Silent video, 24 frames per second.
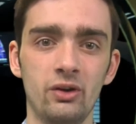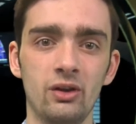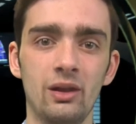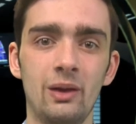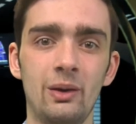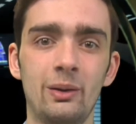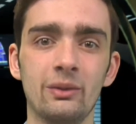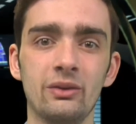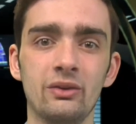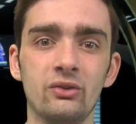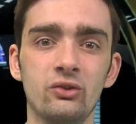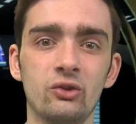
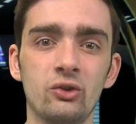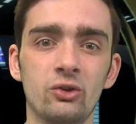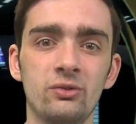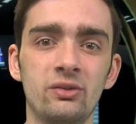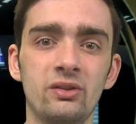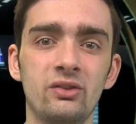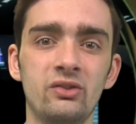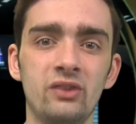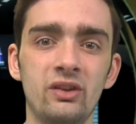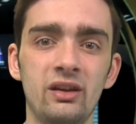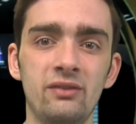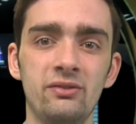allowing the
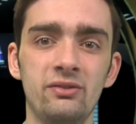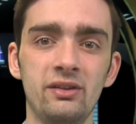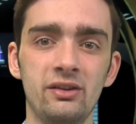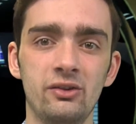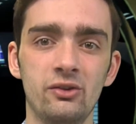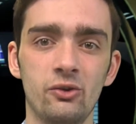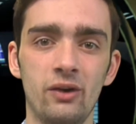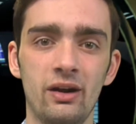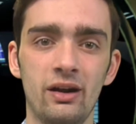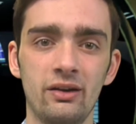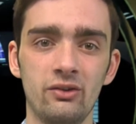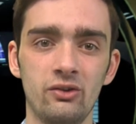Service Safety
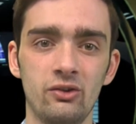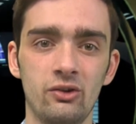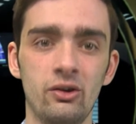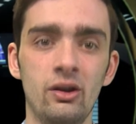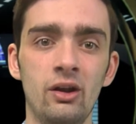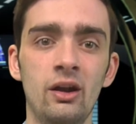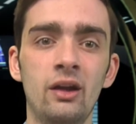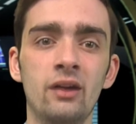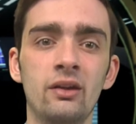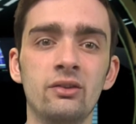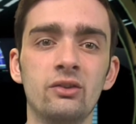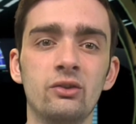Director
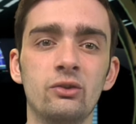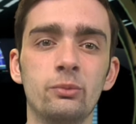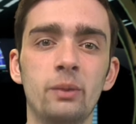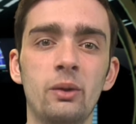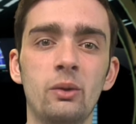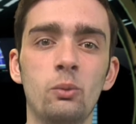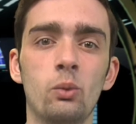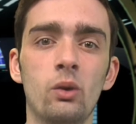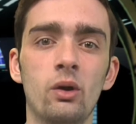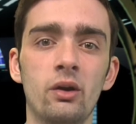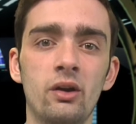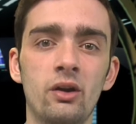to
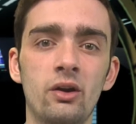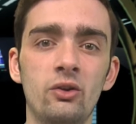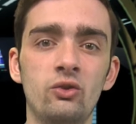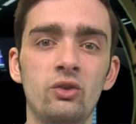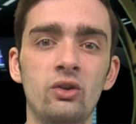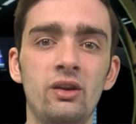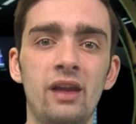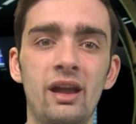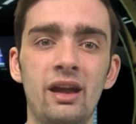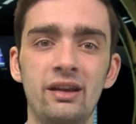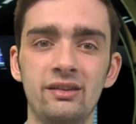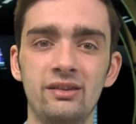spend
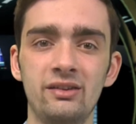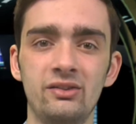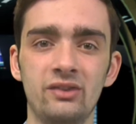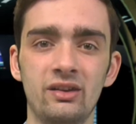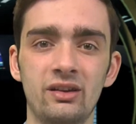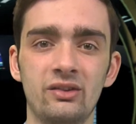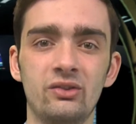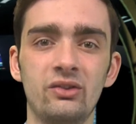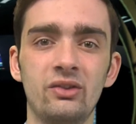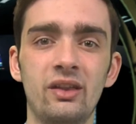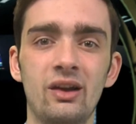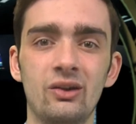
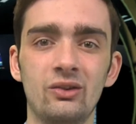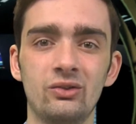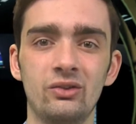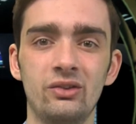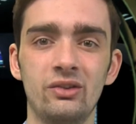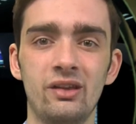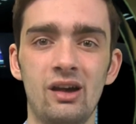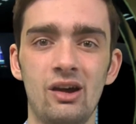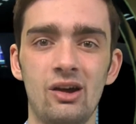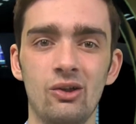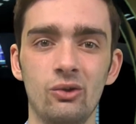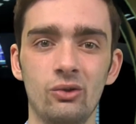
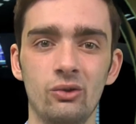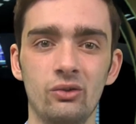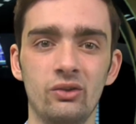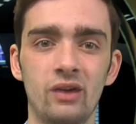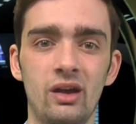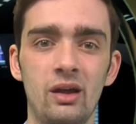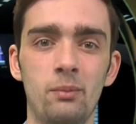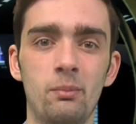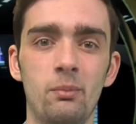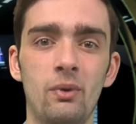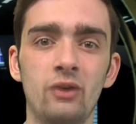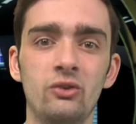$196,000
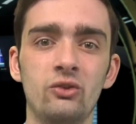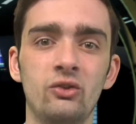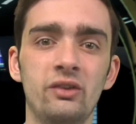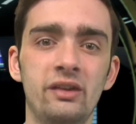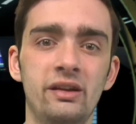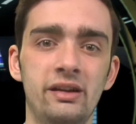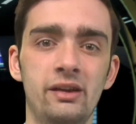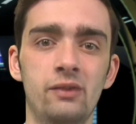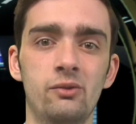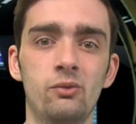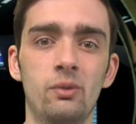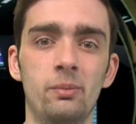on much
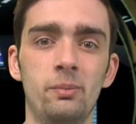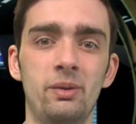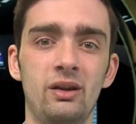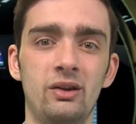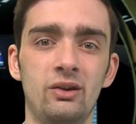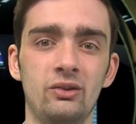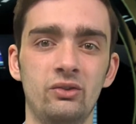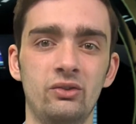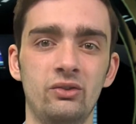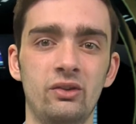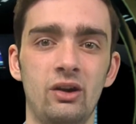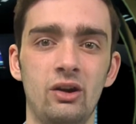needed
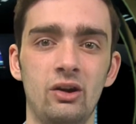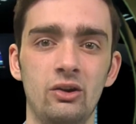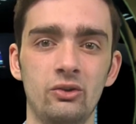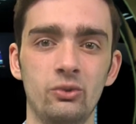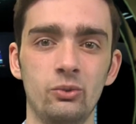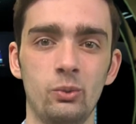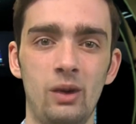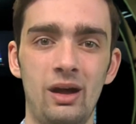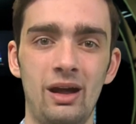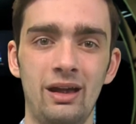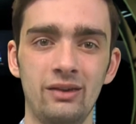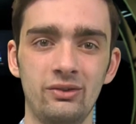repairs to
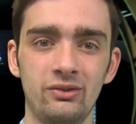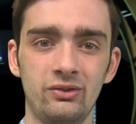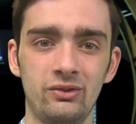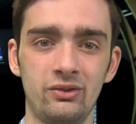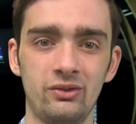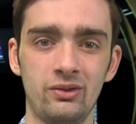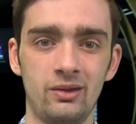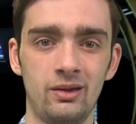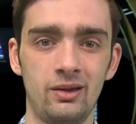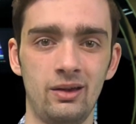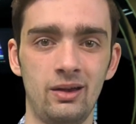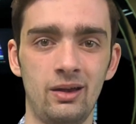Arts
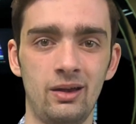West.